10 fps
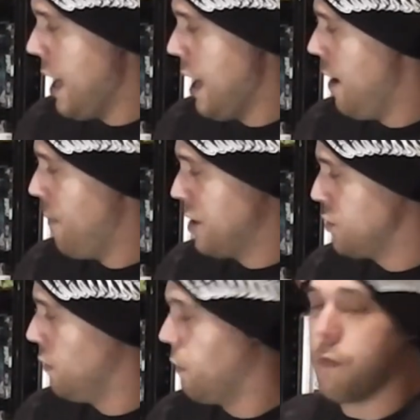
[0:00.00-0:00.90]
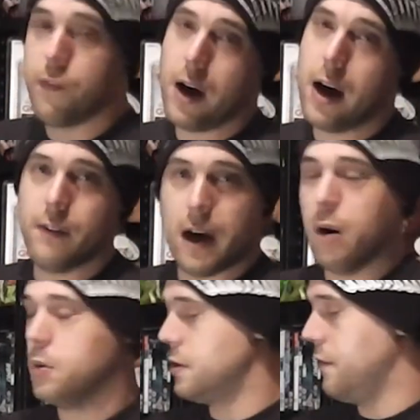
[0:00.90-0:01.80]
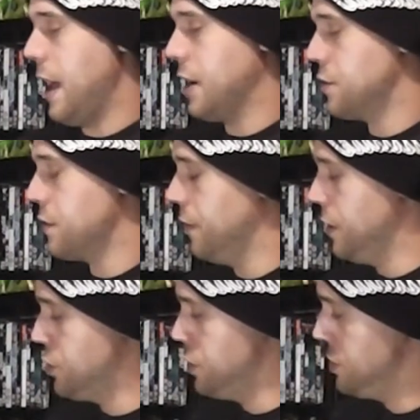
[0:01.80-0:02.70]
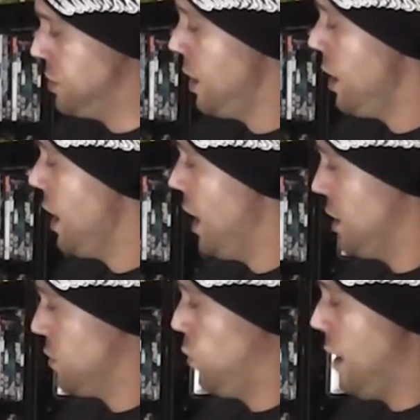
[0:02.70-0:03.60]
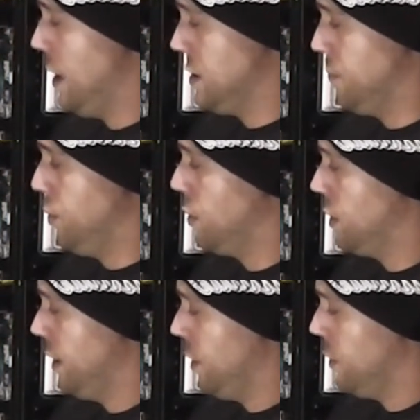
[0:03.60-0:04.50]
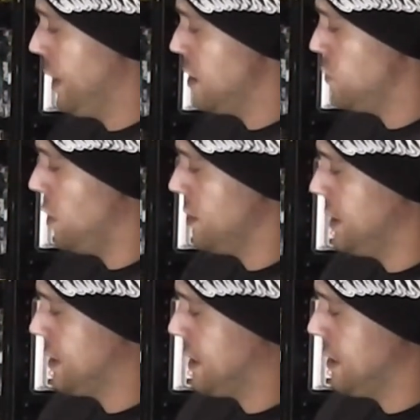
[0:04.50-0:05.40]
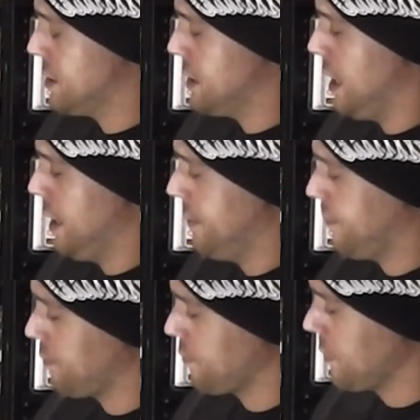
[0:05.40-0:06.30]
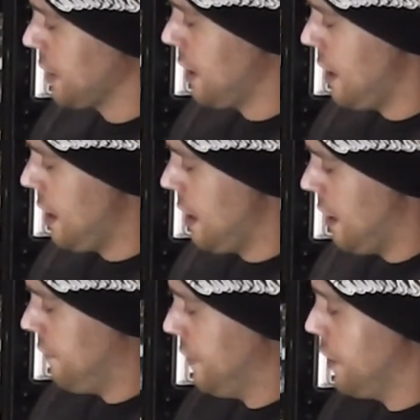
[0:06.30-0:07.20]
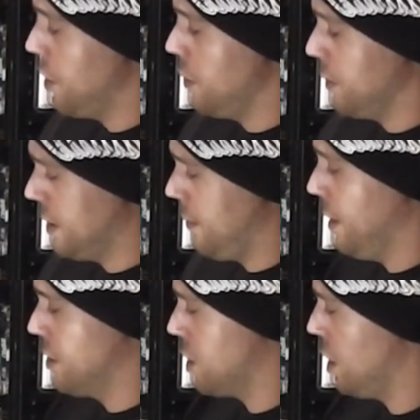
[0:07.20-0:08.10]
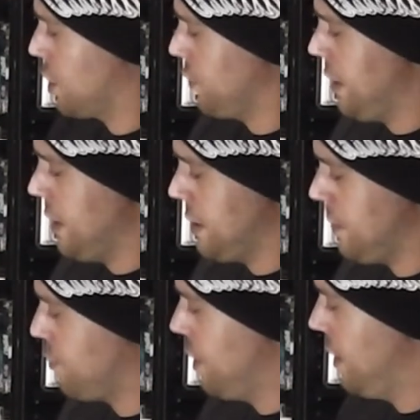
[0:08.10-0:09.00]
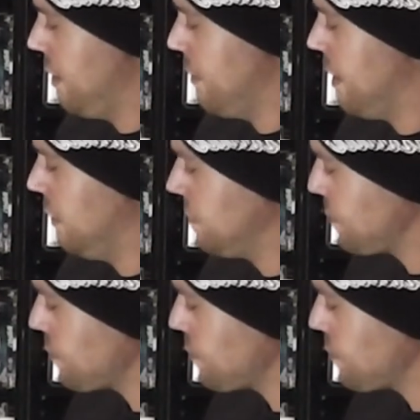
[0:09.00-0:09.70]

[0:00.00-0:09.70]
Has over 5 hours of extra features as well as a booklet. It only has one disc inside. I think the new, I mean, it's got a grey print in the middle.